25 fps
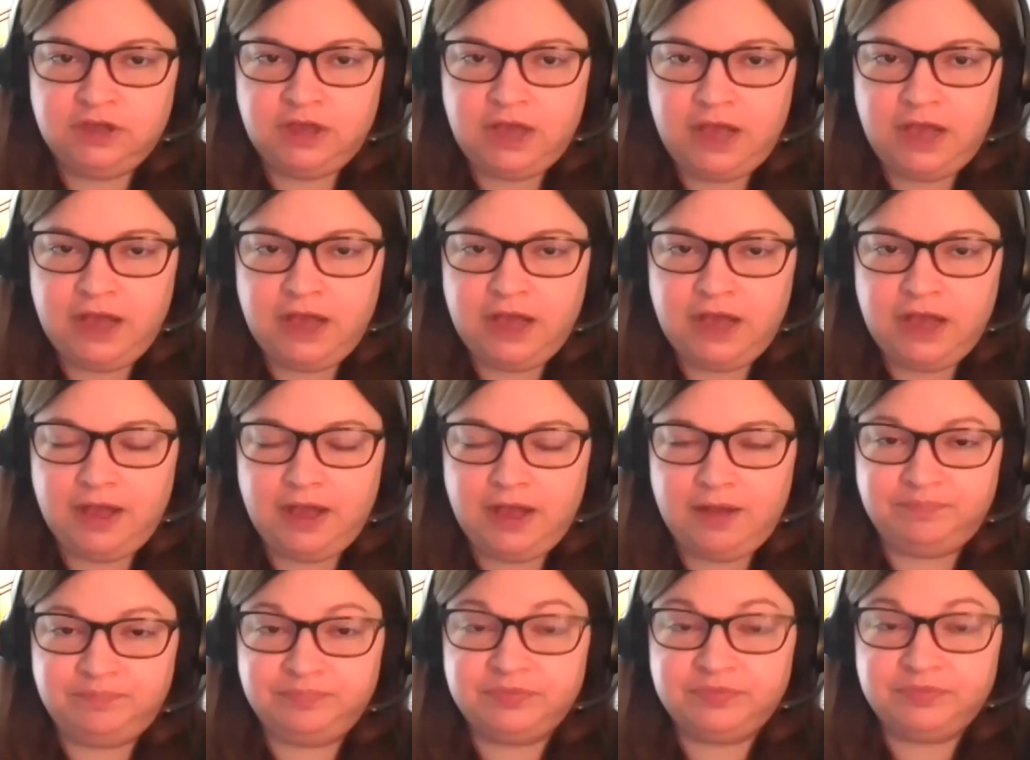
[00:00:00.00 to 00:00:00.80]

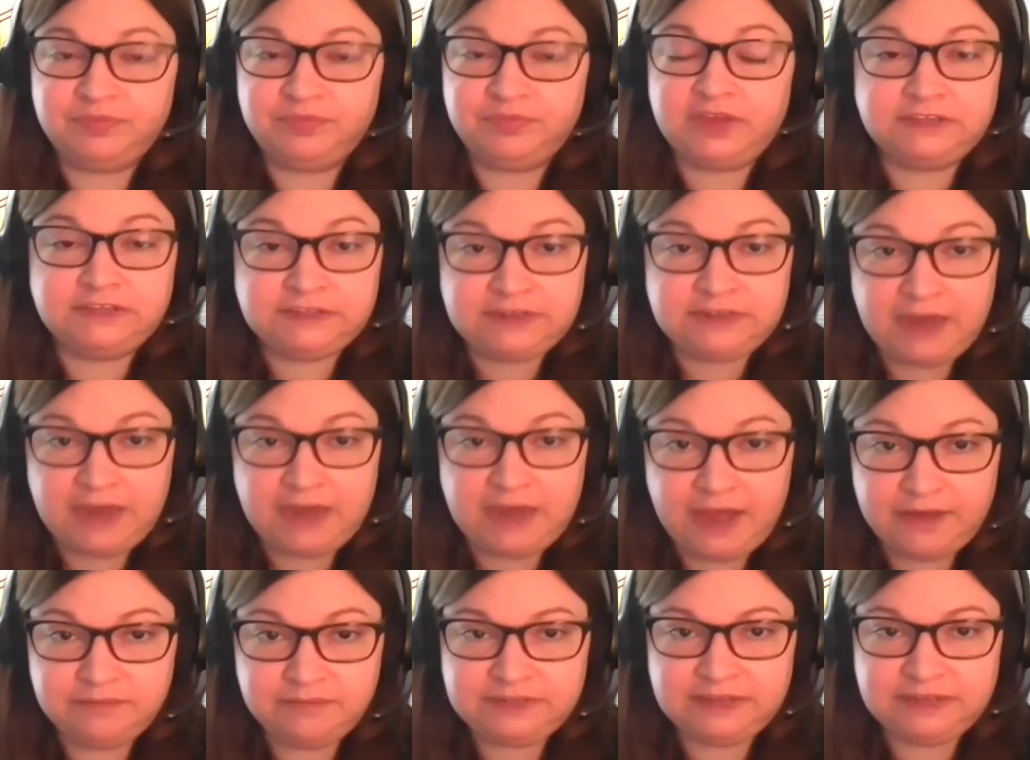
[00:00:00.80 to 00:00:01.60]
that it's
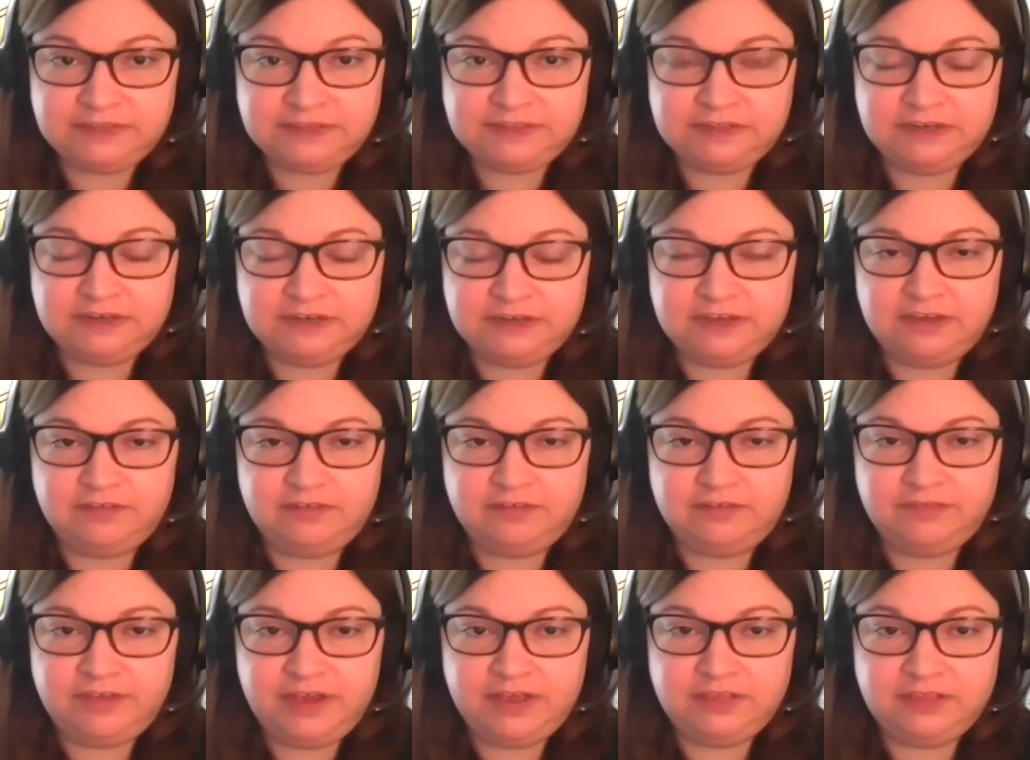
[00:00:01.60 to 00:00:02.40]
time sensitive,
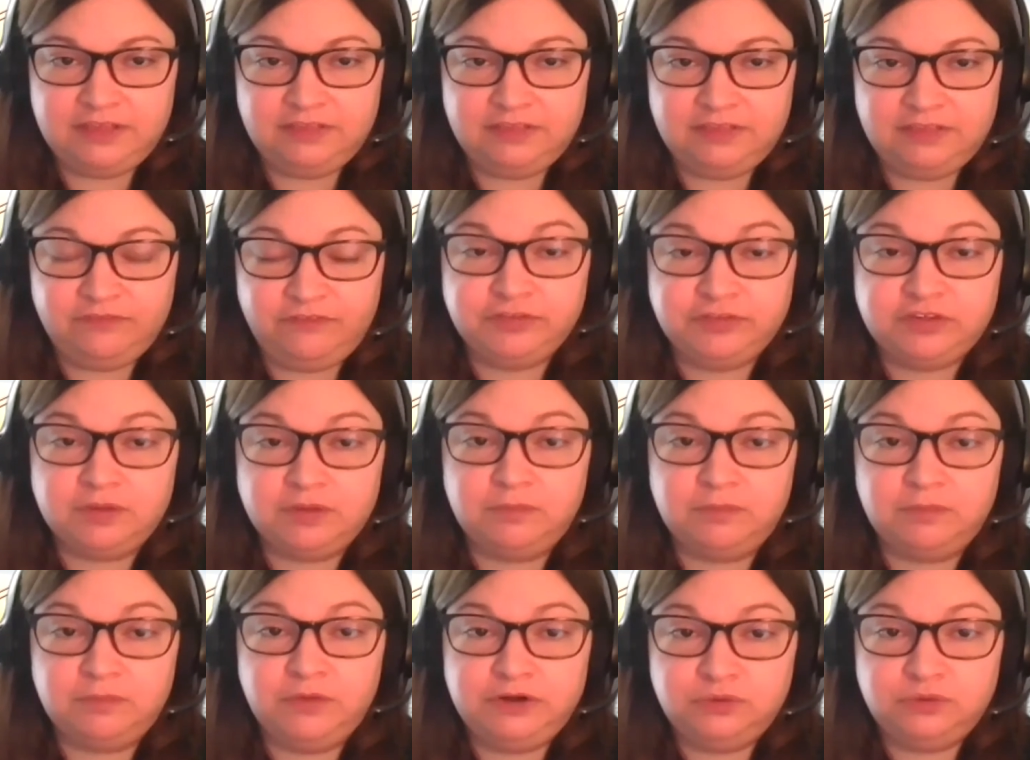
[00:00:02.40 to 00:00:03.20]
and for
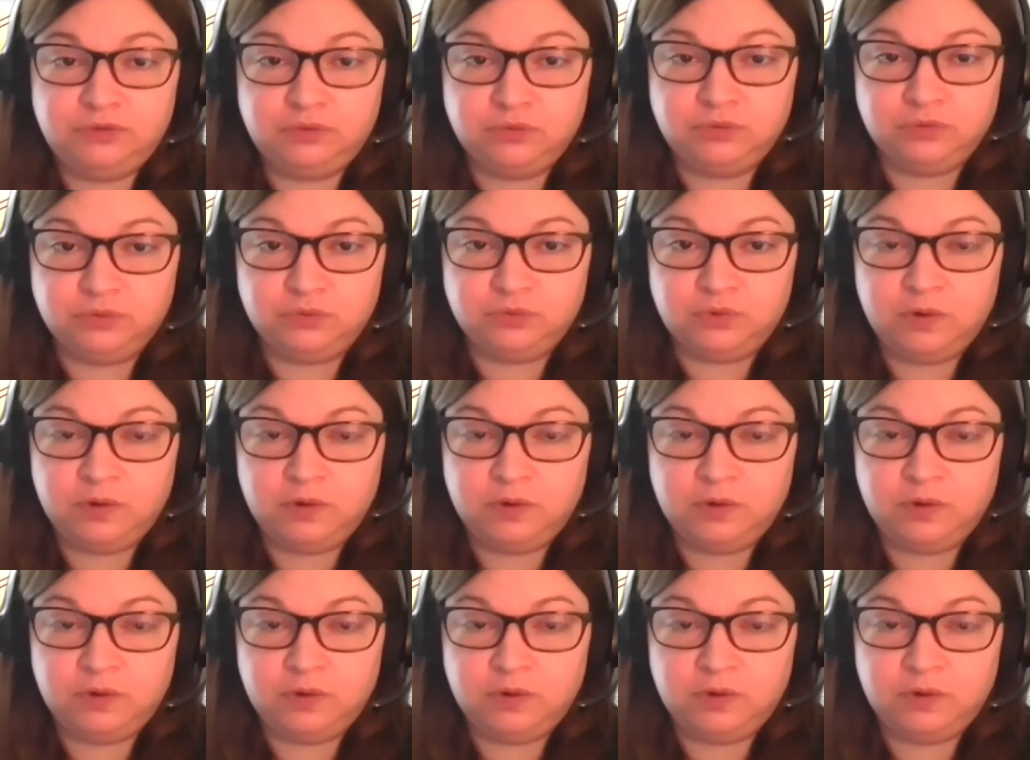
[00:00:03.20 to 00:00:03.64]
someone who